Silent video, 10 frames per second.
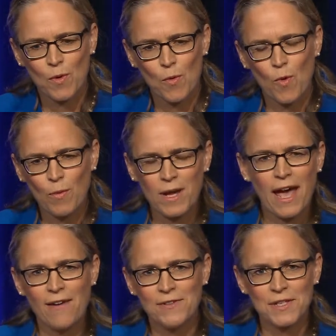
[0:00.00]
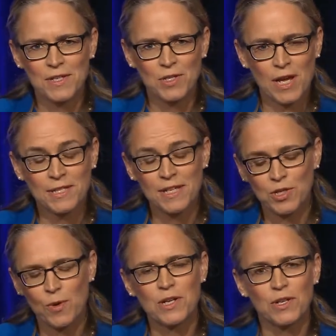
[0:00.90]
what we have is a
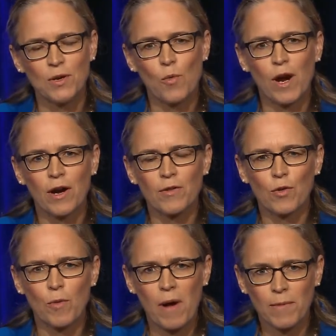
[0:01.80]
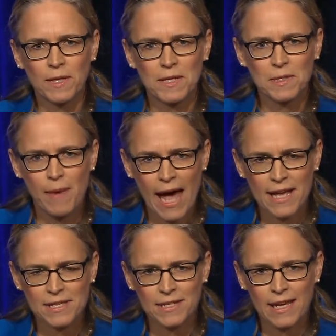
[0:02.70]
situation where the Republicans
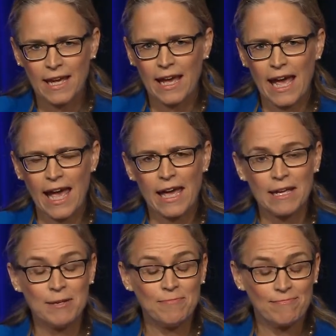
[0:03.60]
passed a